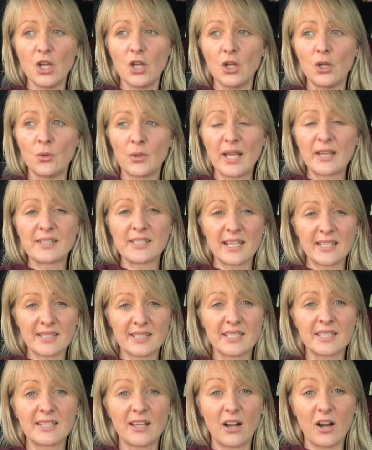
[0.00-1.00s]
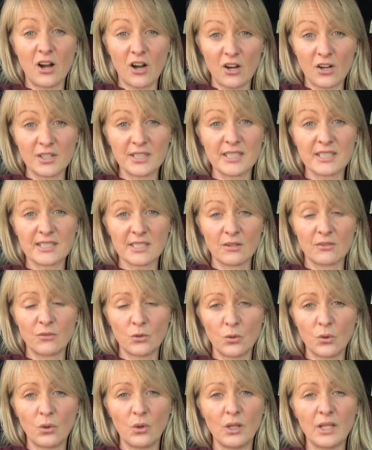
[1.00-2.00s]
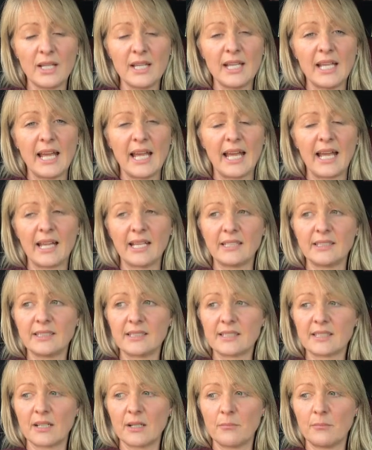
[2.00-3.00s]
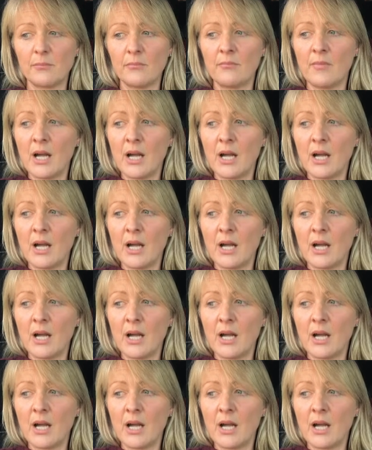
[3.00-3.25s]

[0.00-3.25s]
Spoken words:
who get tested the hardest of all, and